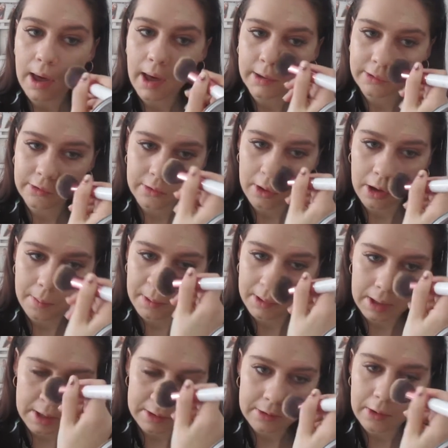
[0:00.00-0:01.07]
I just hope it
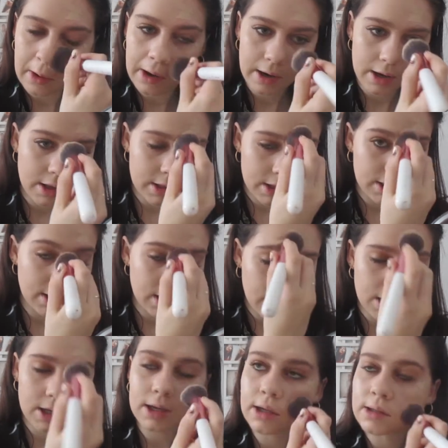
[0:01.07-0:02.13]
lasts longer than
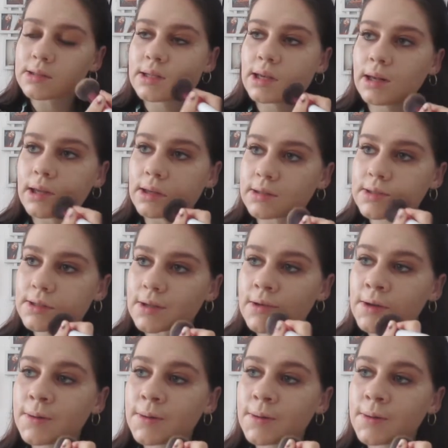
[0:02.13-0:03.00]
the concealers,